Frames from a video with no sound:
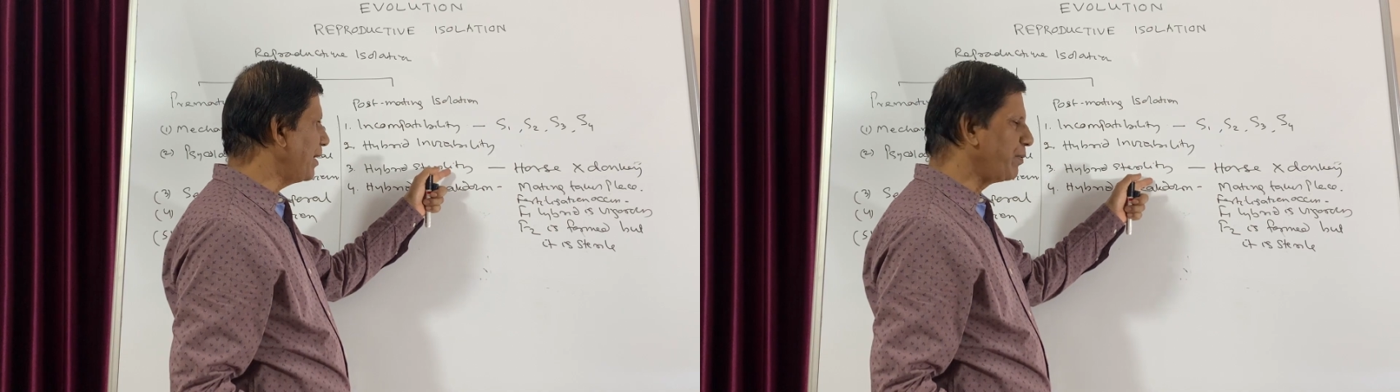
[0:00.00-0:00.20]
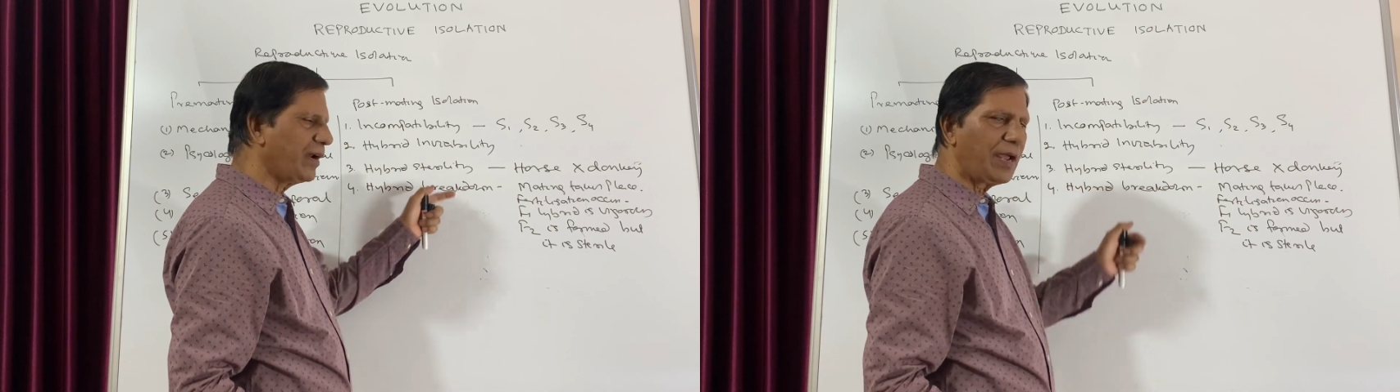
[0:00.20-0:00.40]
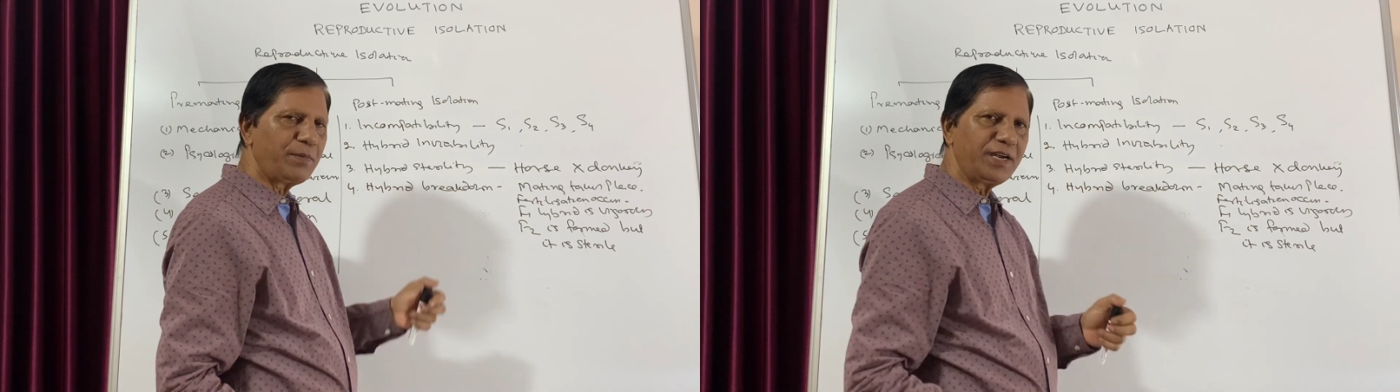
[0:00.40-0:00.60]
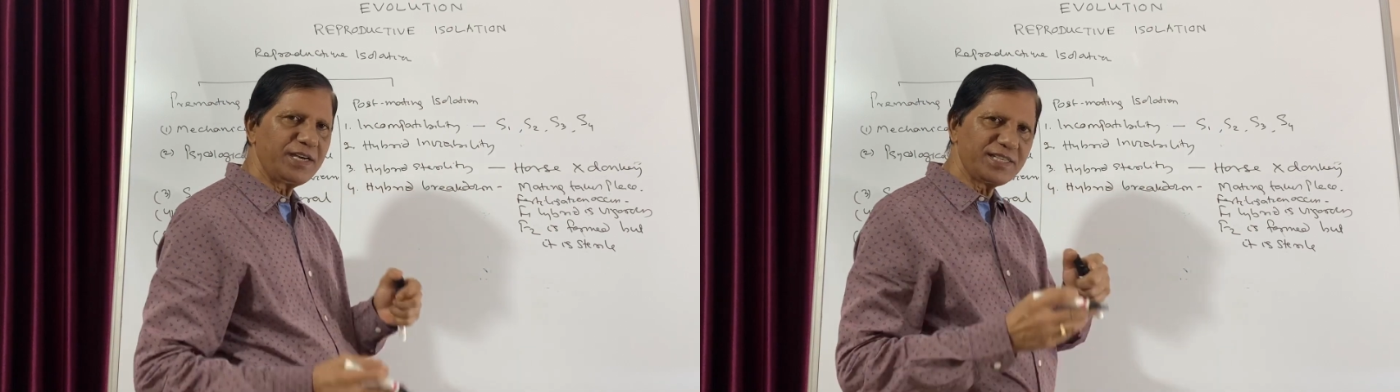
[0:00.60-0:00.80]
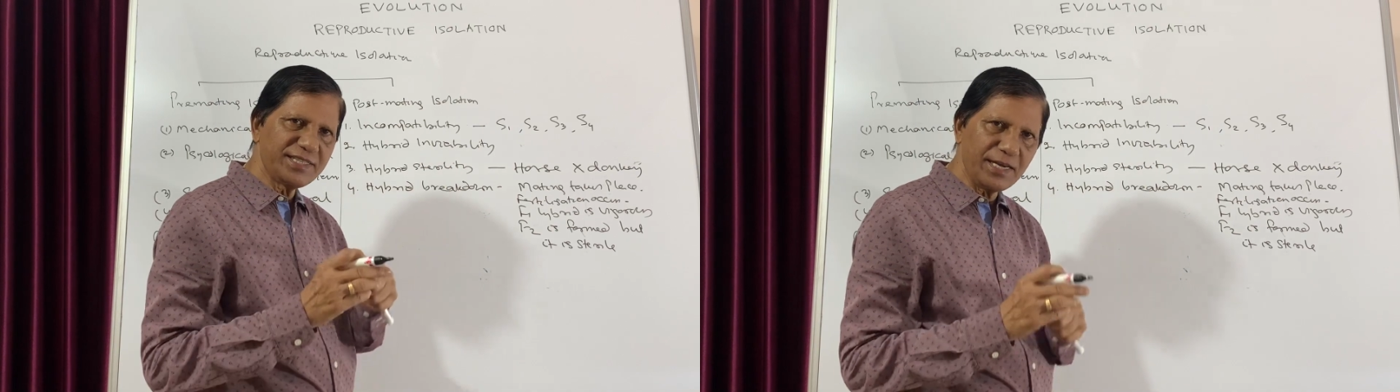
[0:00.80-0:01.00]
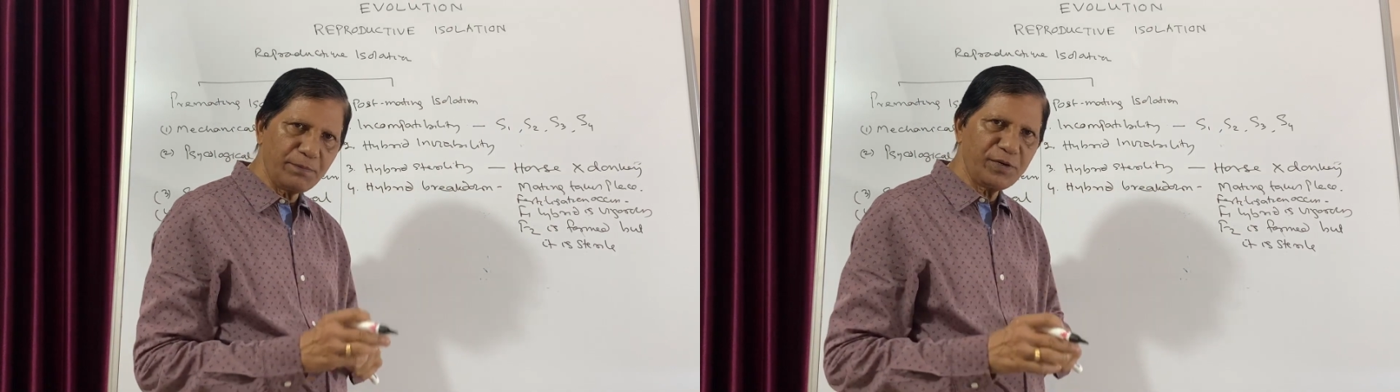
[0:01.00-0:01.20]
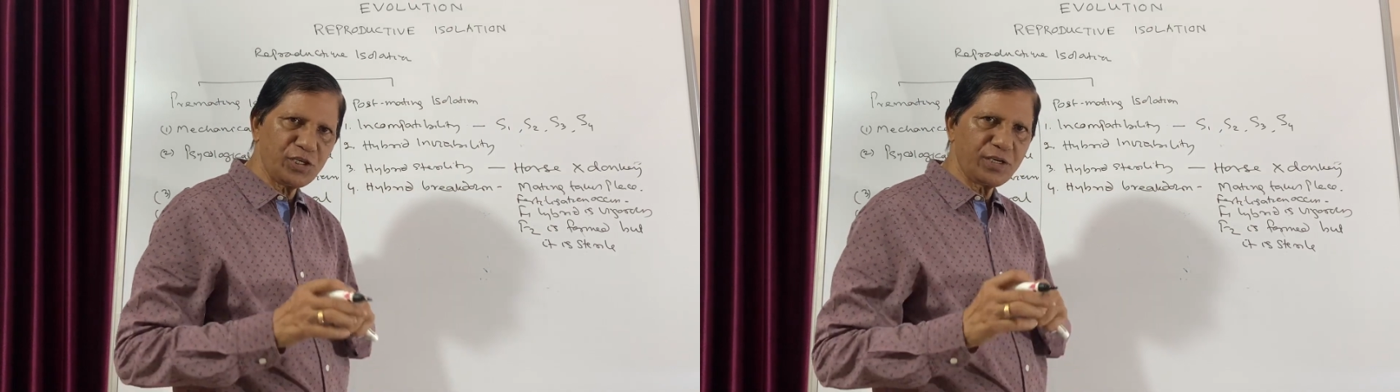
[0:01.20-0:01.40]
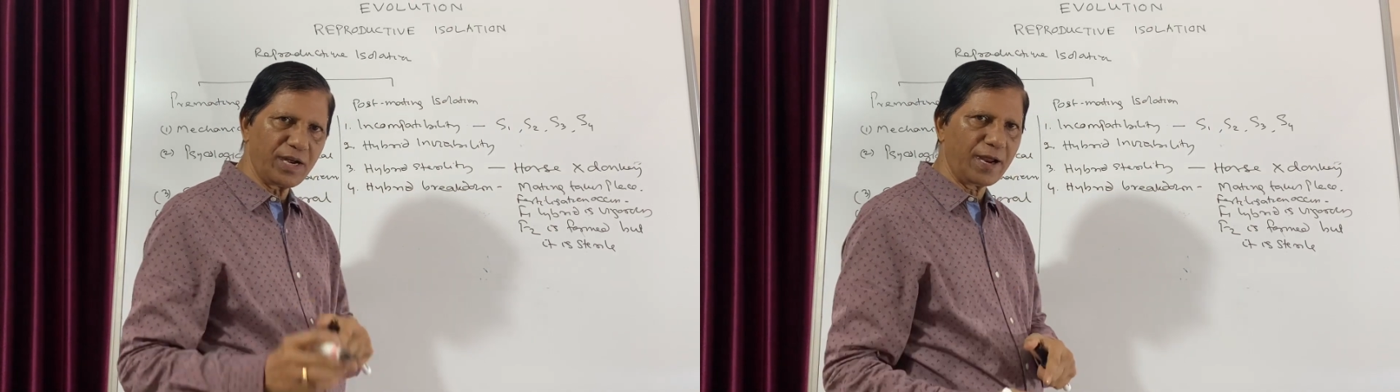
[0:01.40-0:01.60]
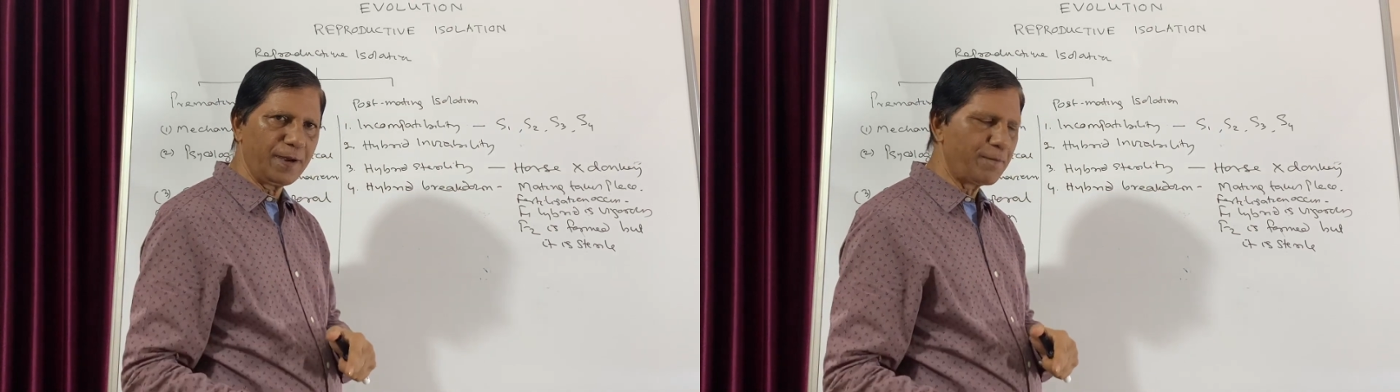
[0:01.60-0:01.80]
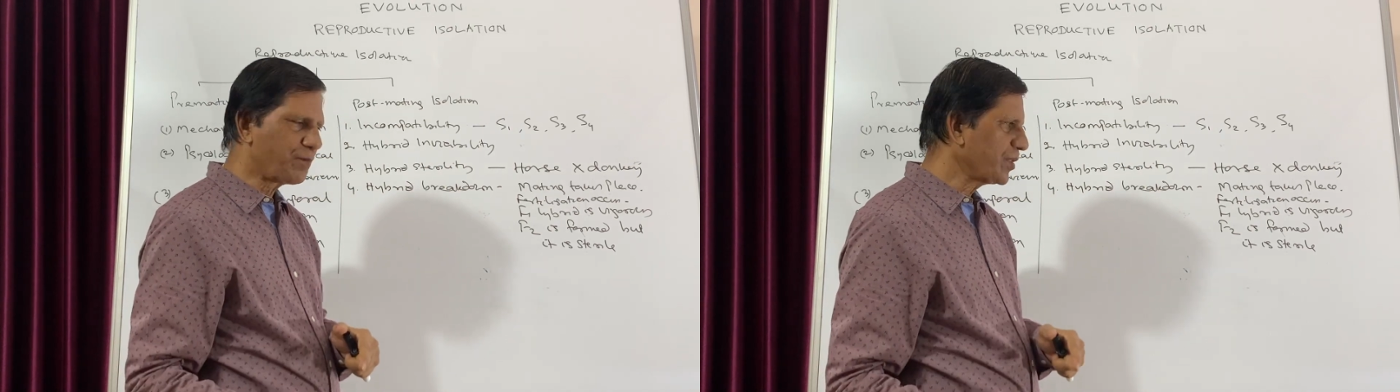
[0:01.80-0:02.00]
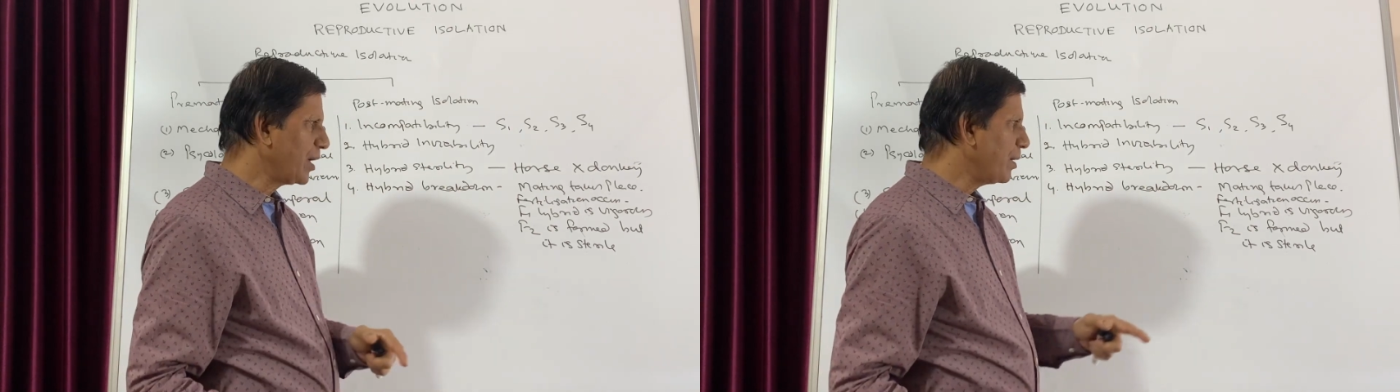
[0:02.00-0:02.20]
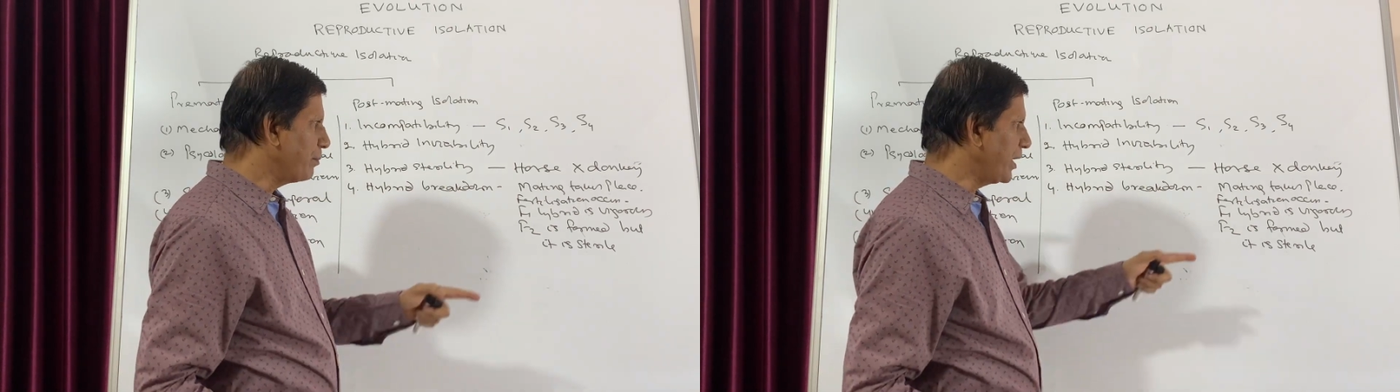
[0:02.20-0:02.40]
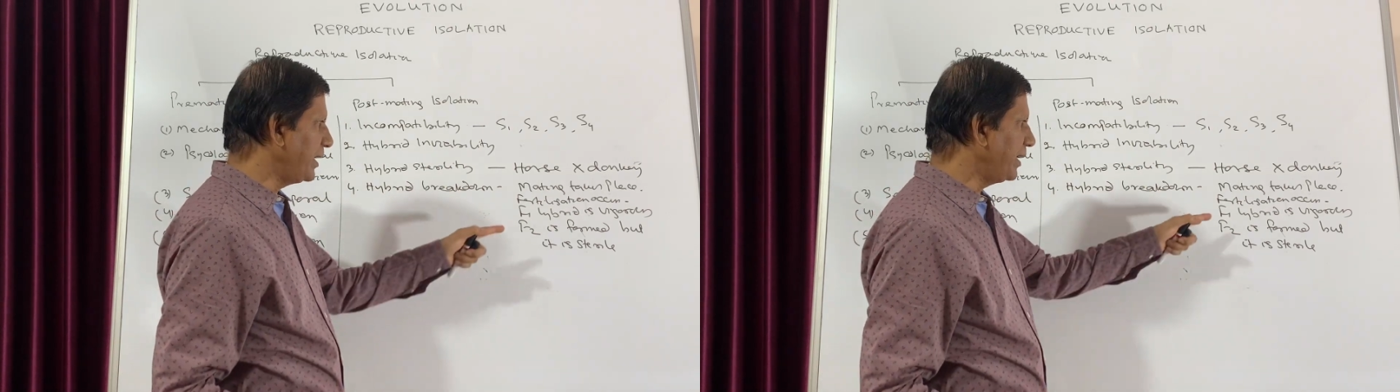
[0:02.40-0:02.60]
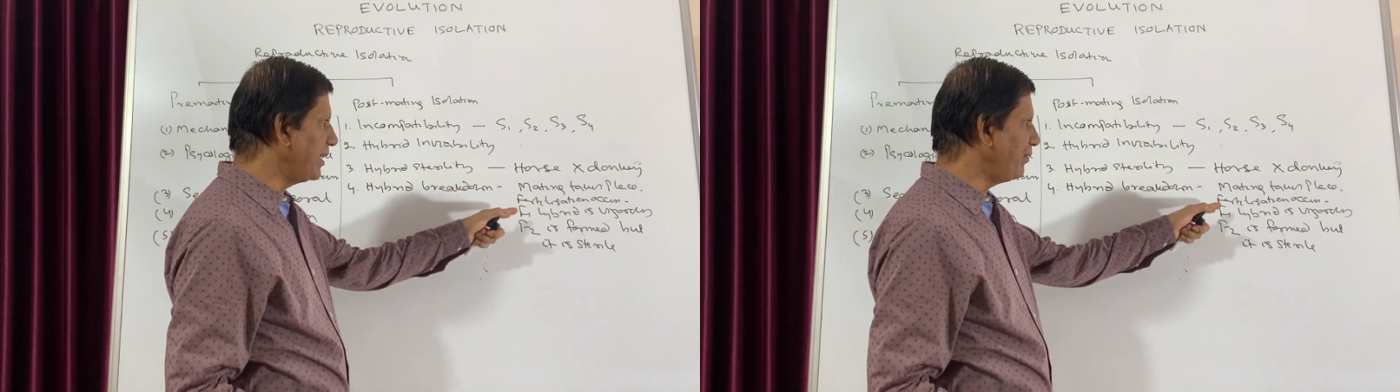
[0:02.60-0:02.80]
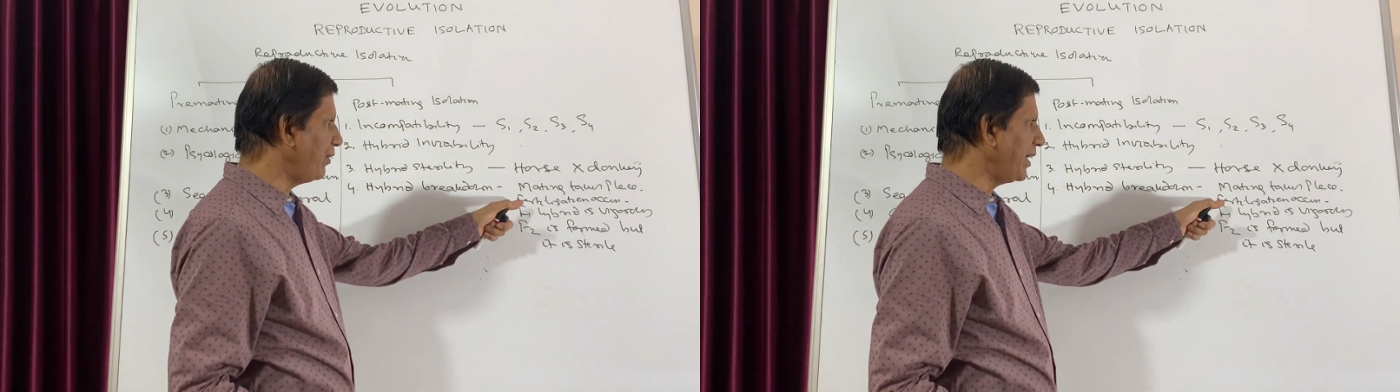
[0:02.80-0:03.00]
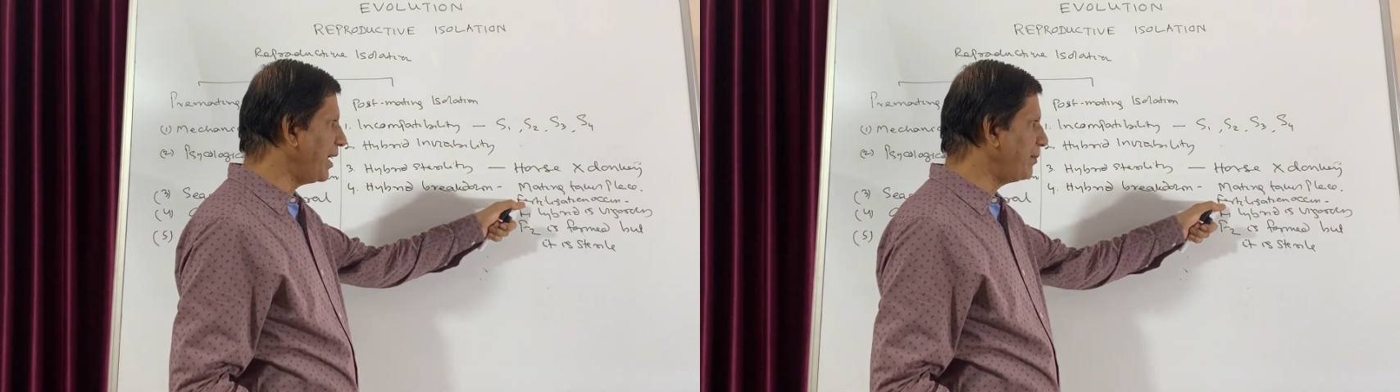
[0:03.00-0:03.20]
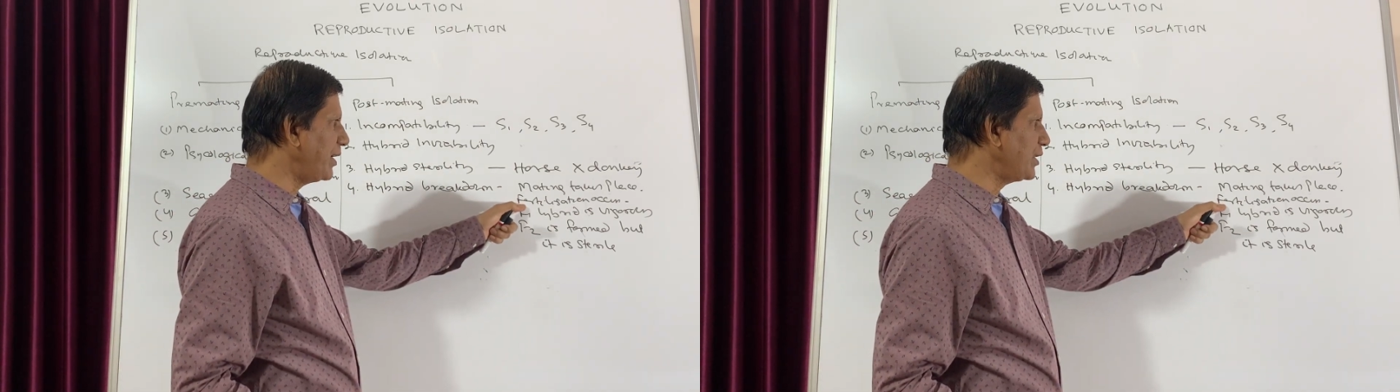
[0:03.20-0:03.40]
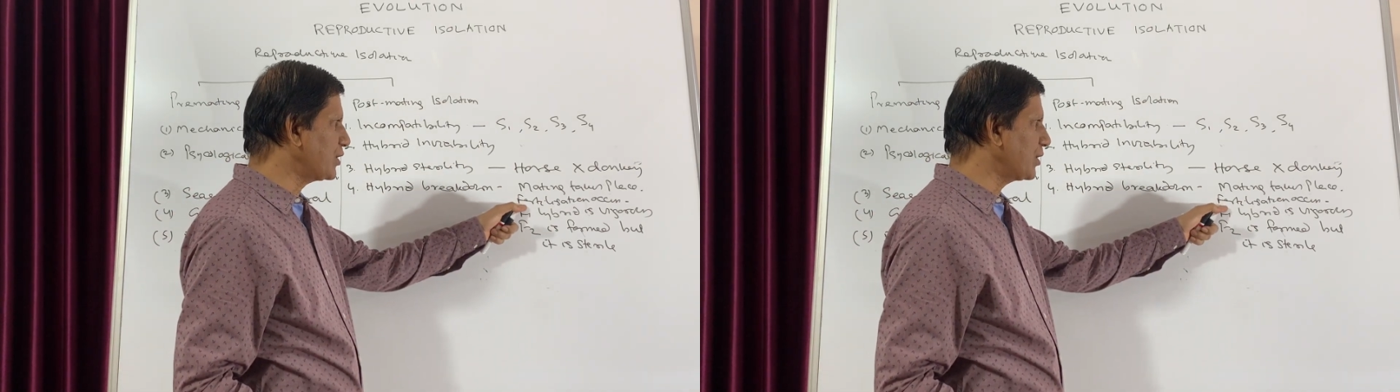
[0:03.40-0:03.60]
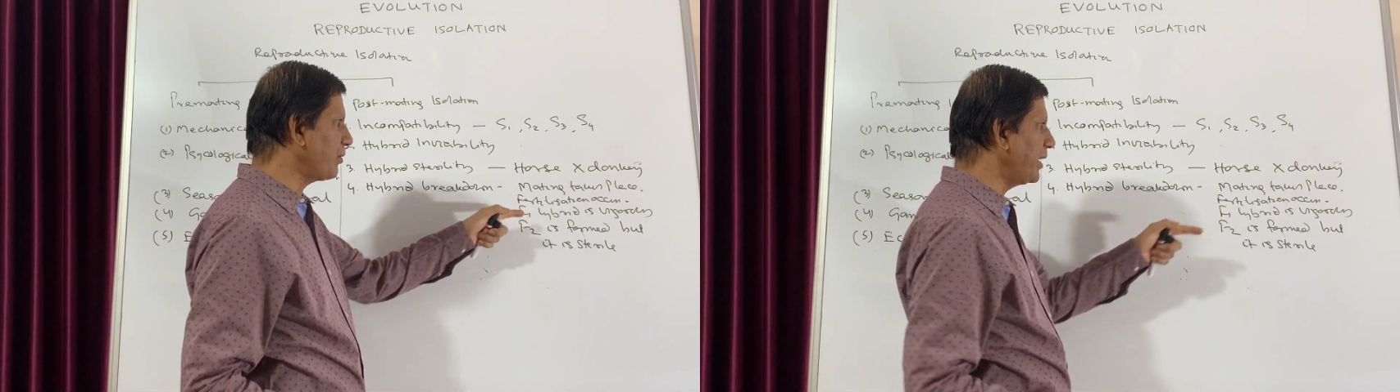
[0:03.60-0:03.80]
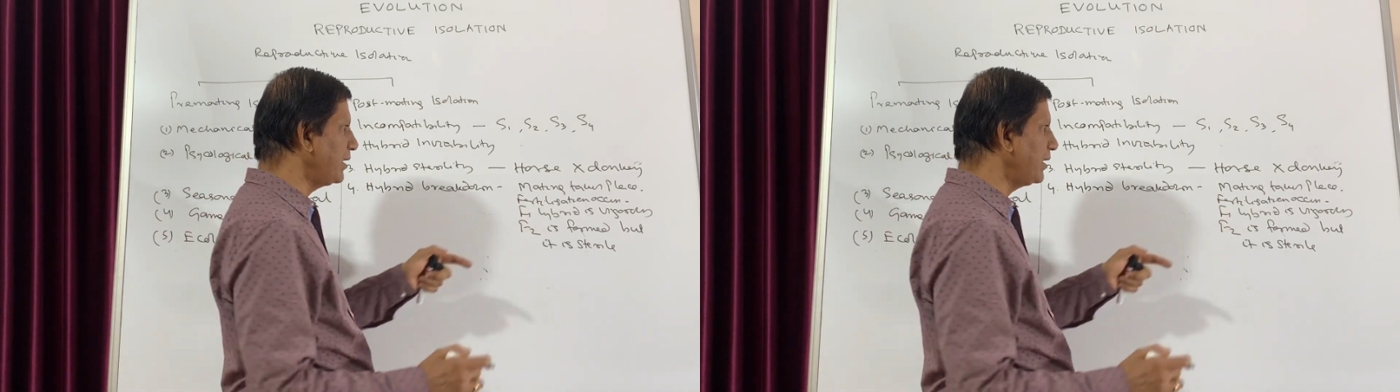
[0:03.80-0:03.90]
F1 hybrid itself is sterile, but here the F1 hybrid is quite